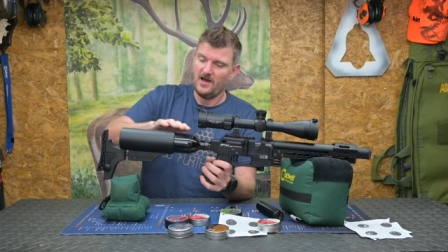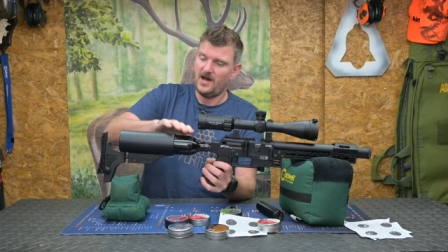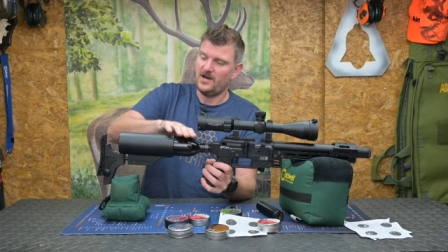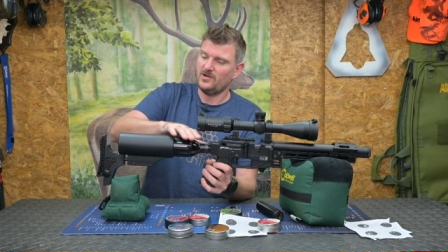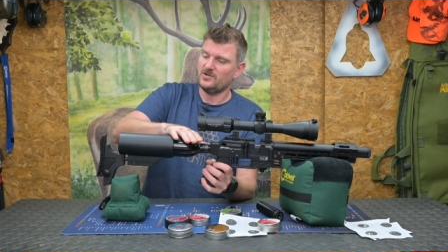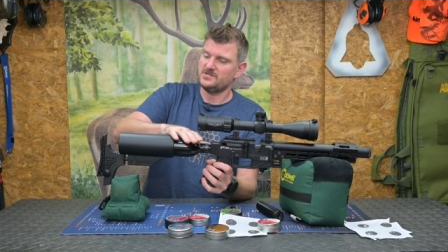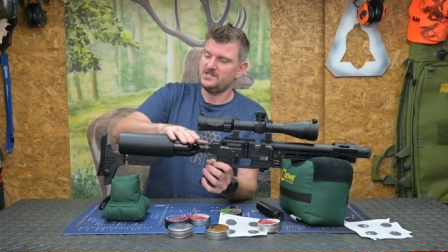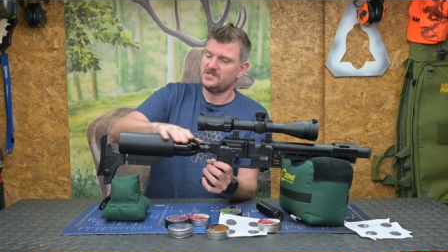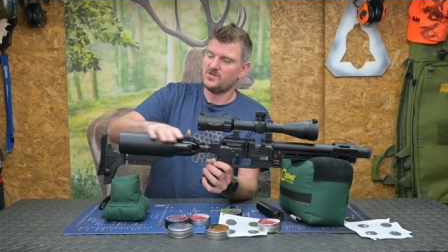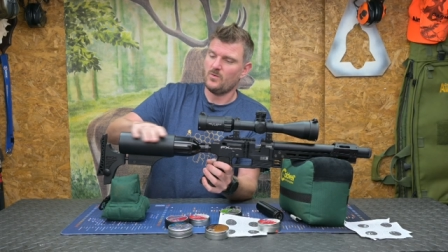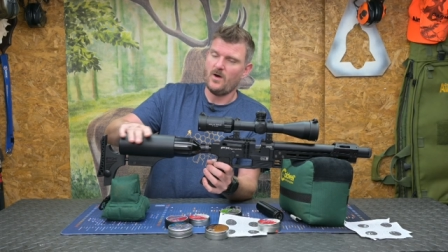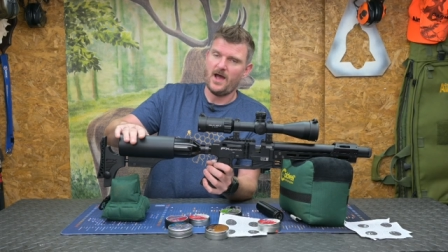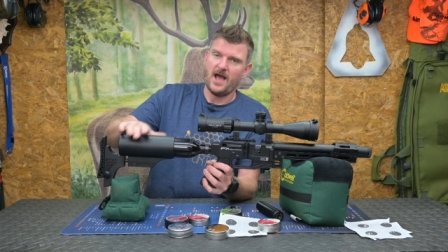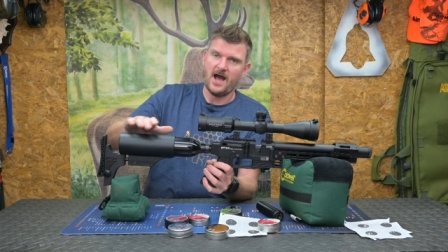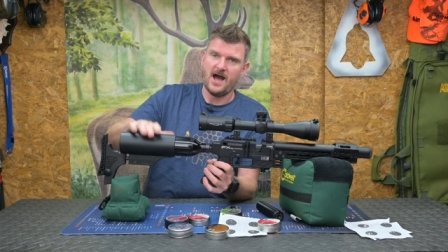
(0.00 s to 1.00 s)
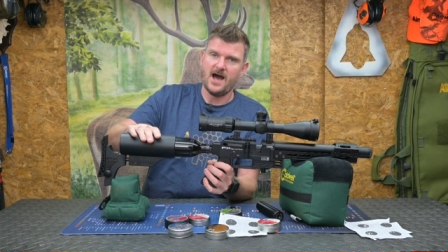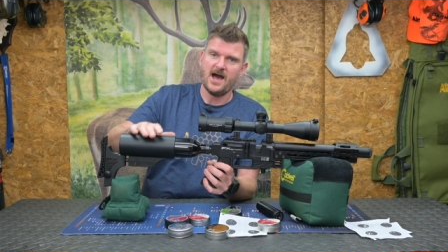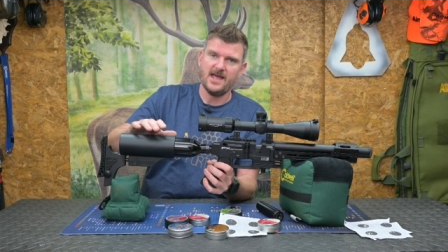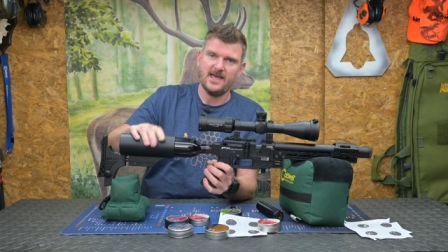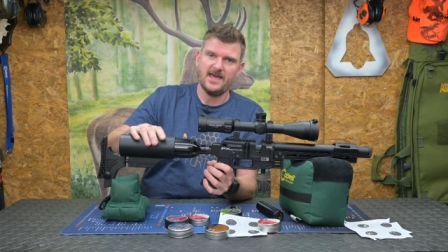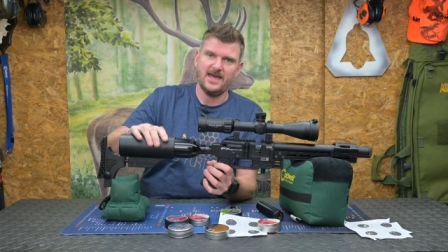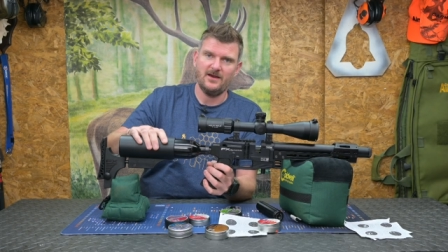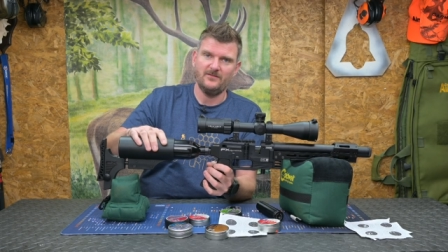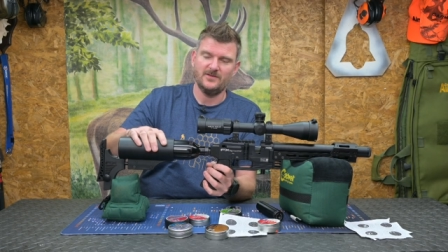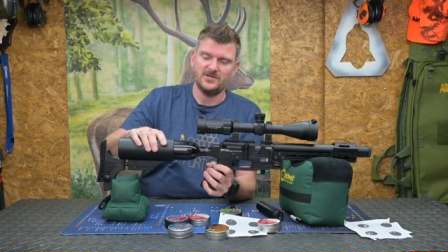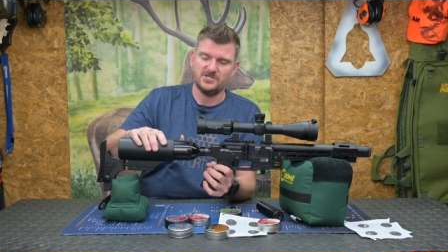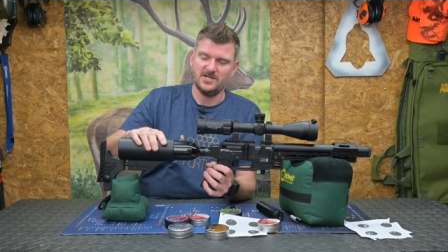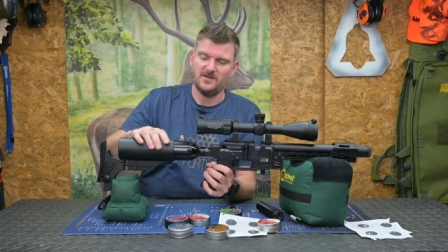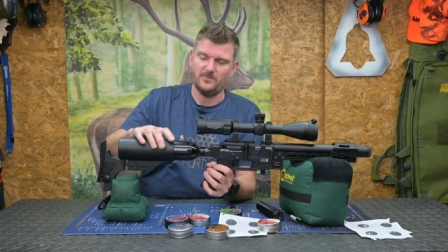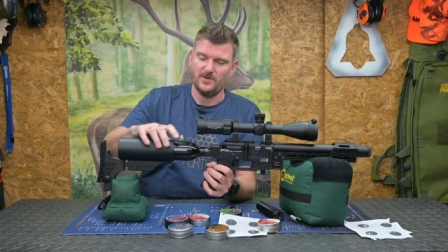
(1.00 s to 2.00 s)
And because it's quite high here in the
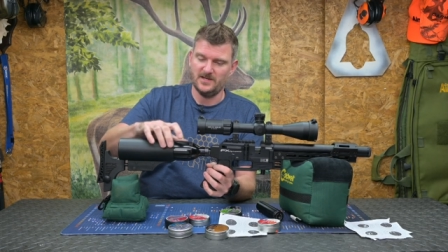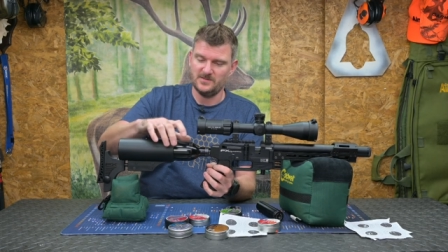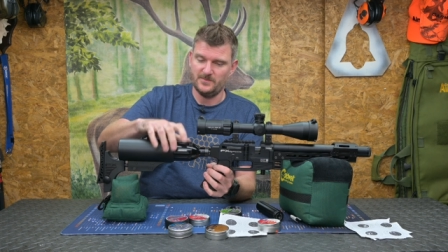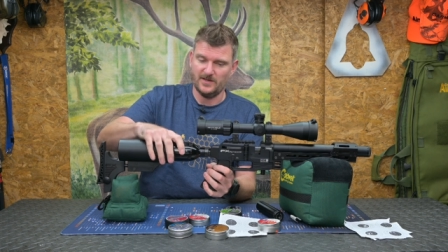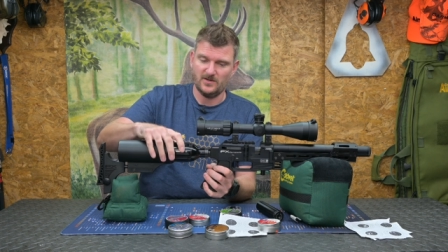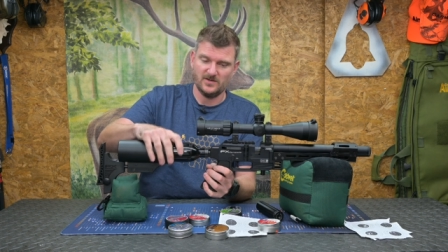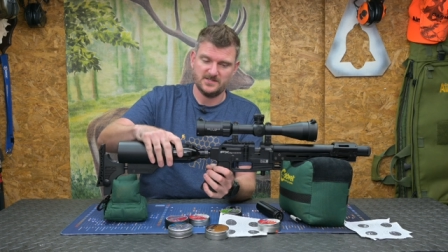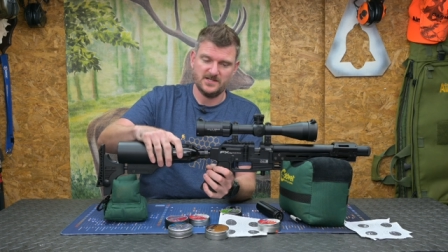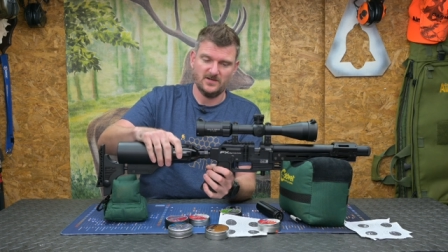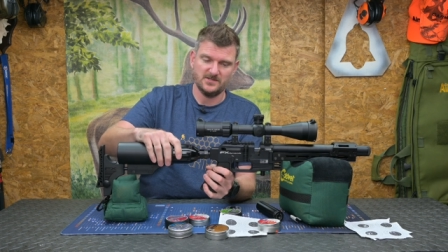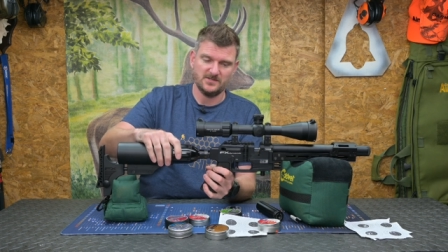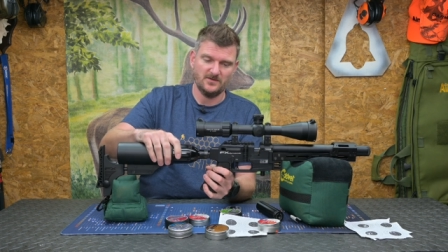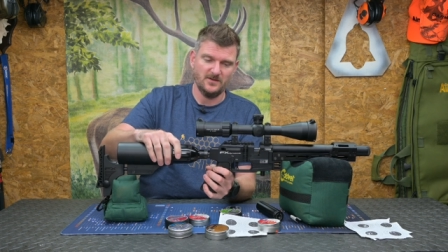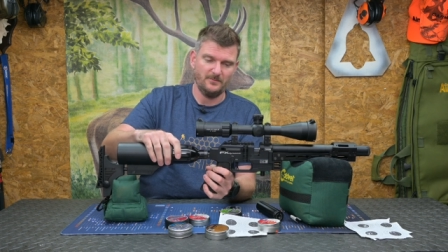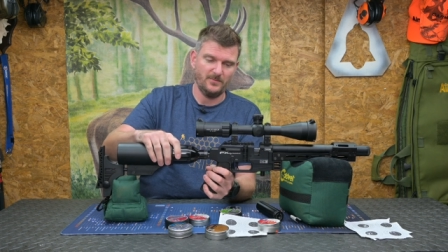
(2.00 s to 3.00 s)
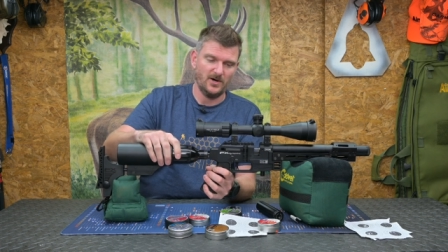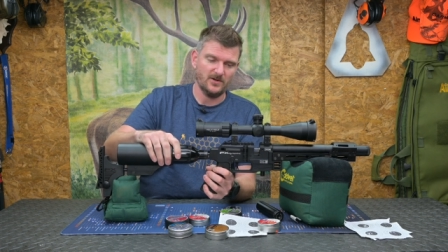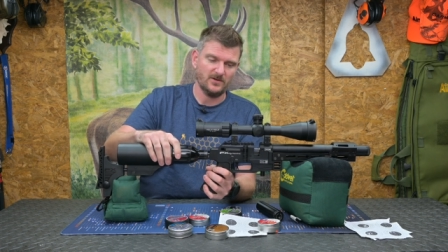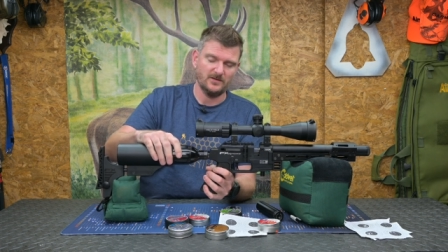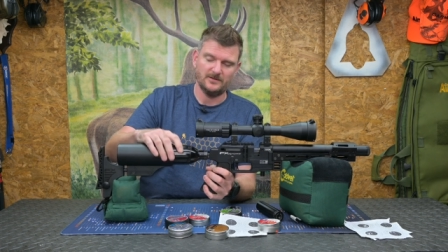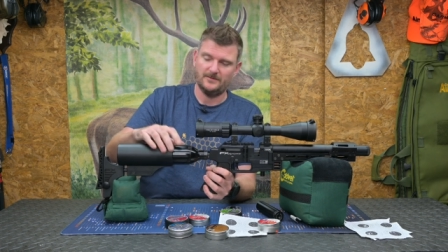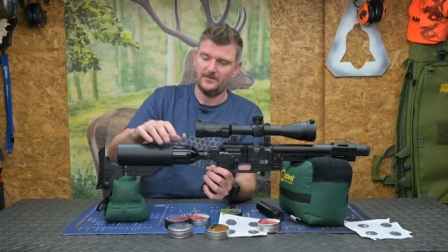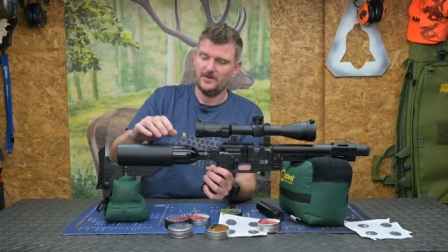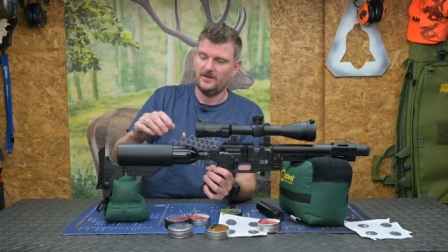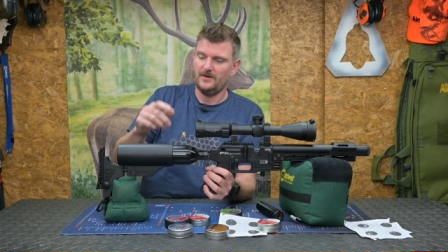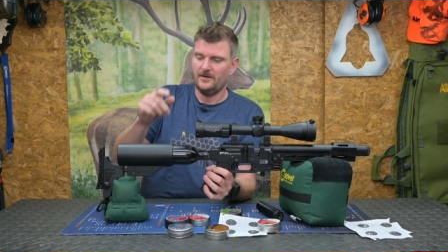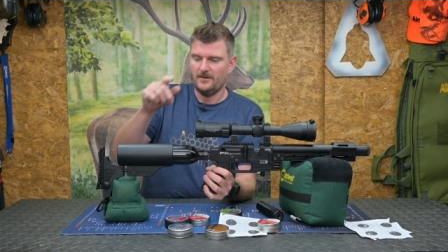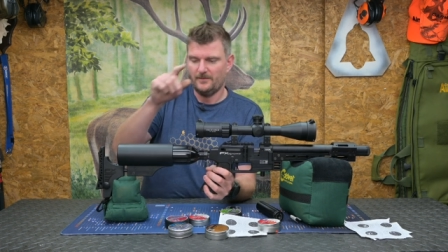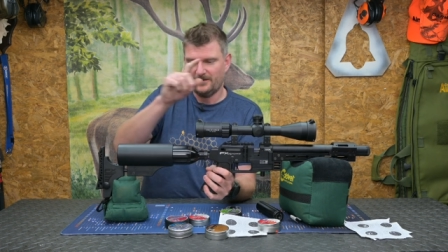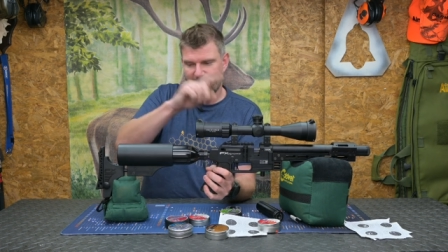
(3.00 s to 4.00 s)
cheek piece, because it was on the bottle,
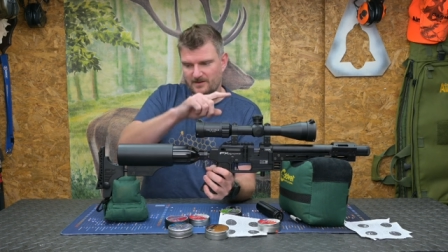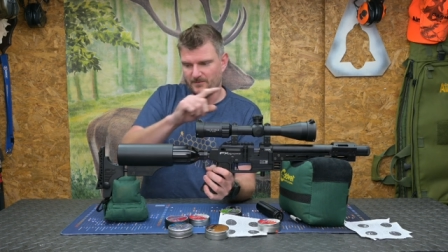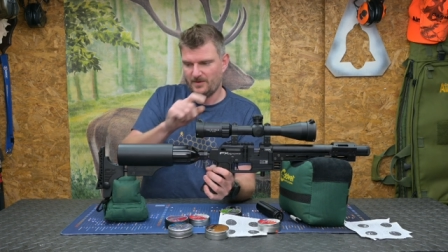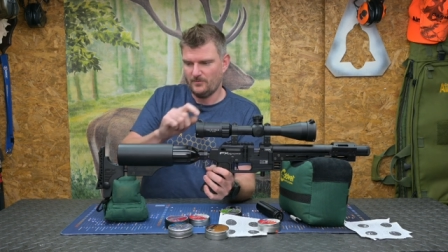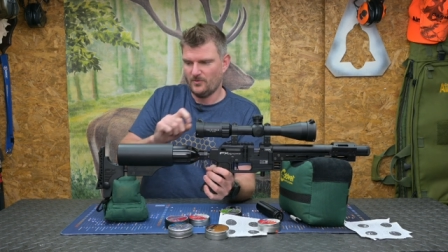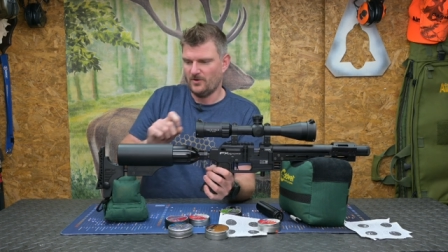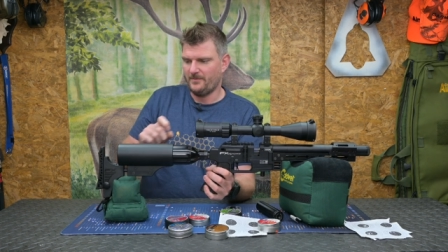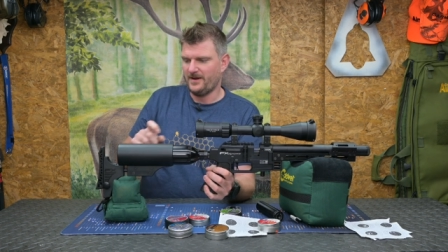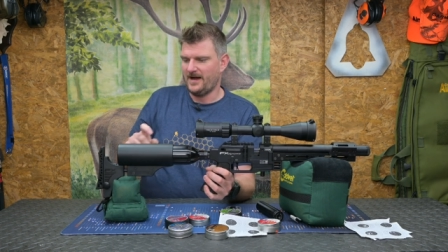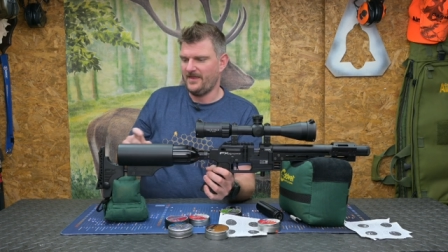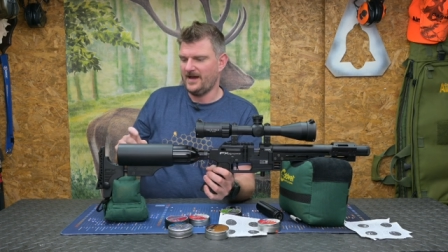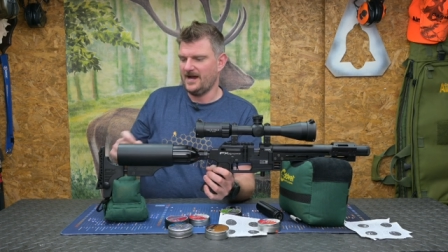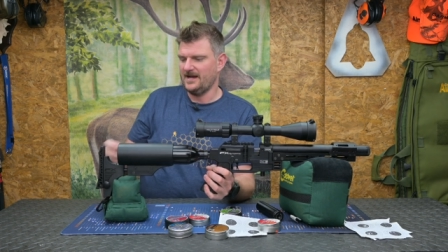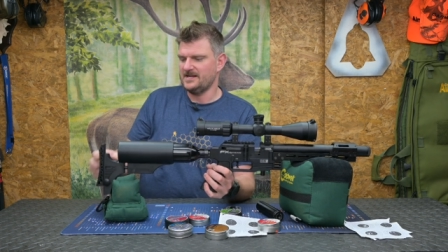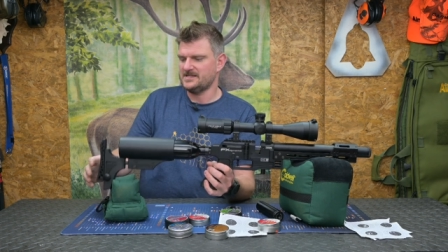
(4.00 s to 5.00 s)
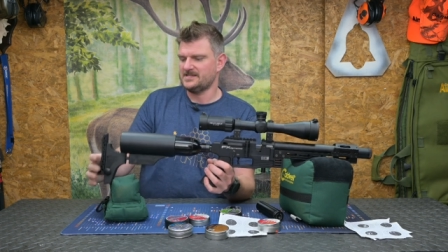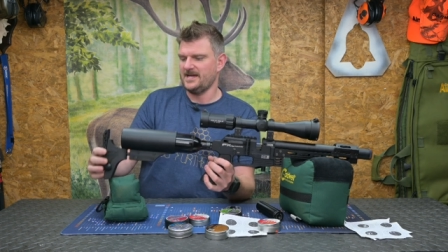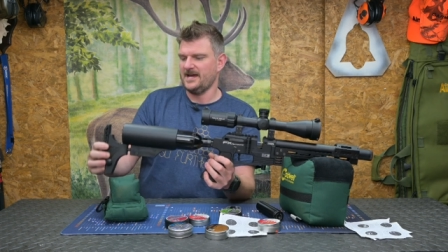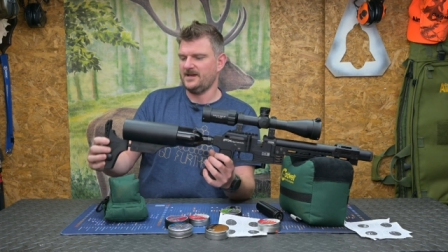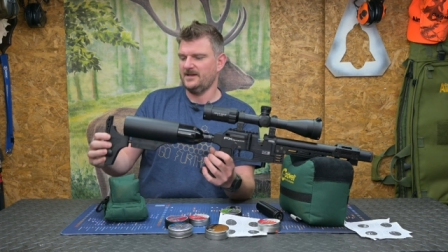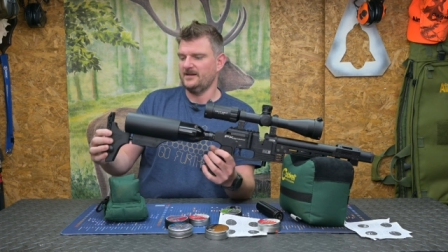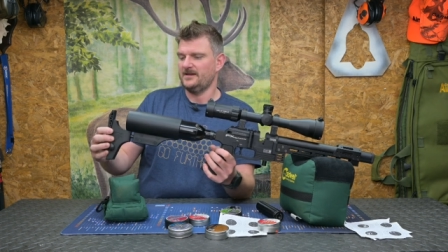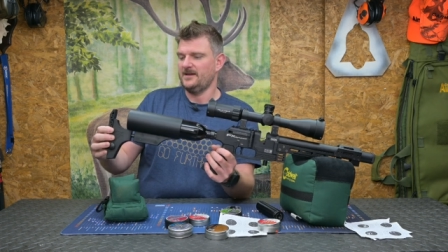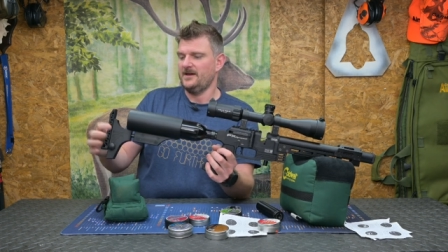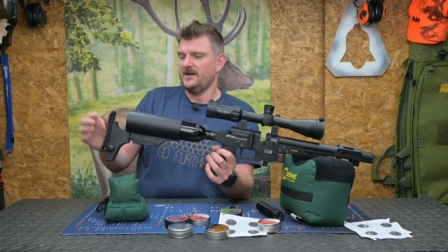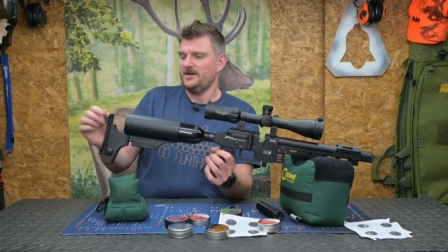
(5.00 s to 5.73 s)
a little bit more about that in a second.